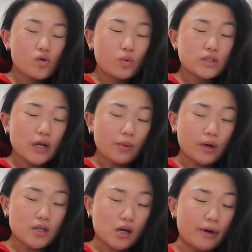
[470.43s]
What did I
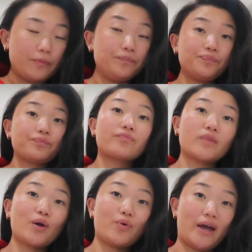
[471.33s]
want to talk about?
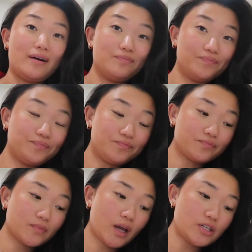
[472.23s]
Oh yeah,
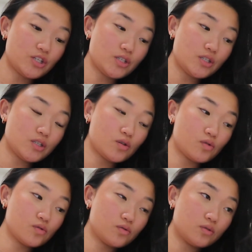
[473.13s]
I
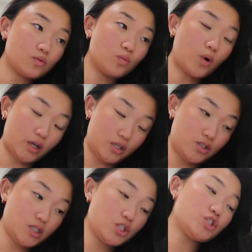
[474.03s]
wanted
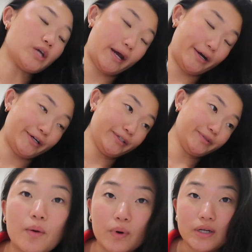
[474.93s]
to
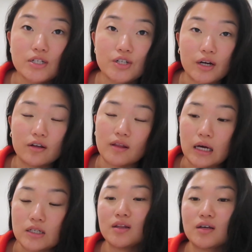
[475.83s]
share
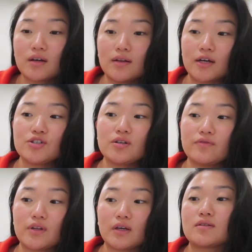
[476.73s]
that in the collection
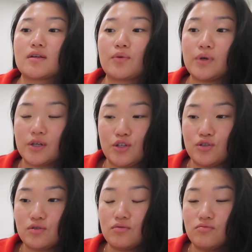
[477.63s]
of things that we can
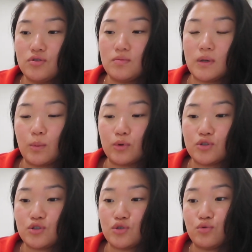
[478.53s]
do to be able
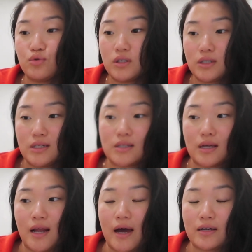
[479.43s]
to
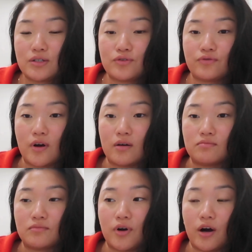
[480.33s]
disconnect
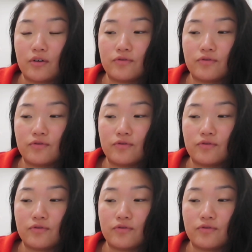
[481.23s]
from our